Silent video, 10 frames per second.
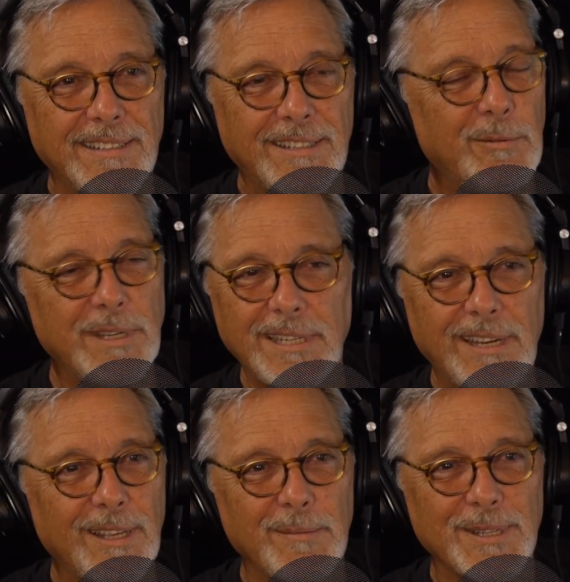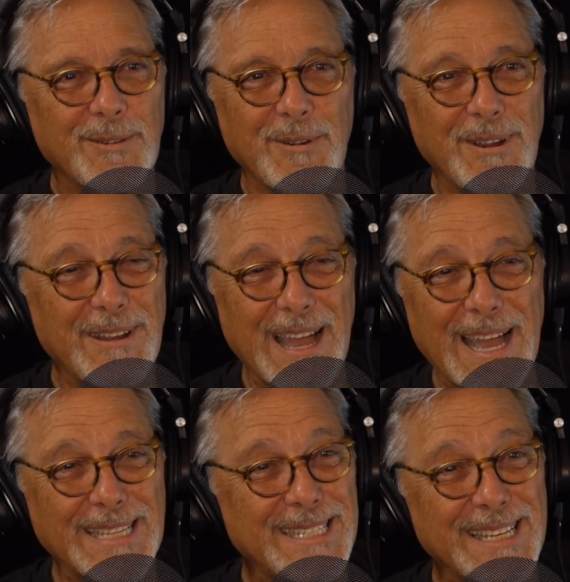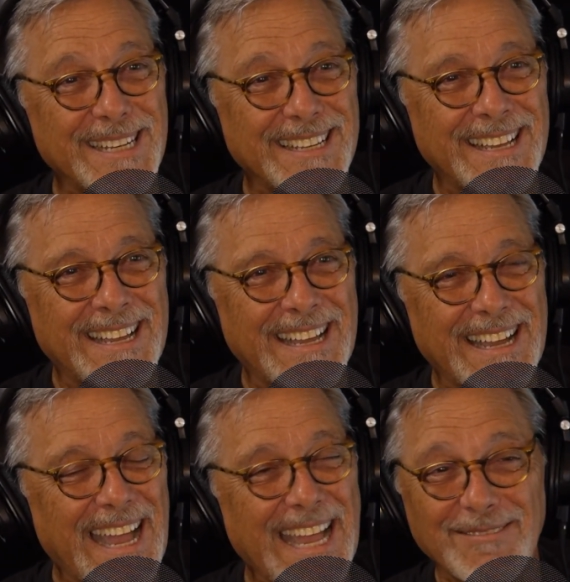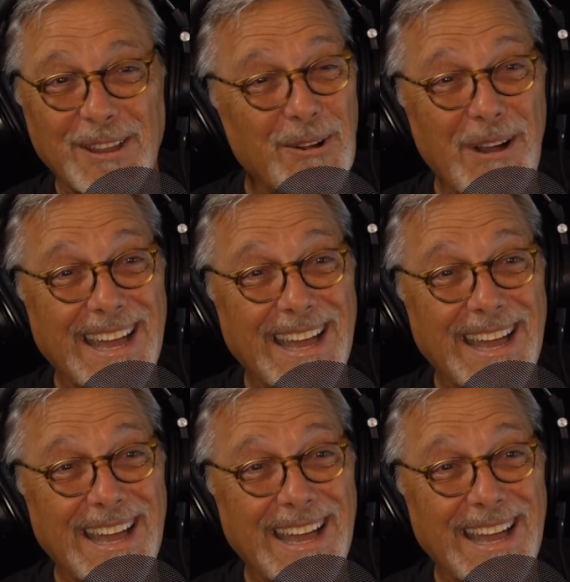To which he looked me square in the eye and said, I have no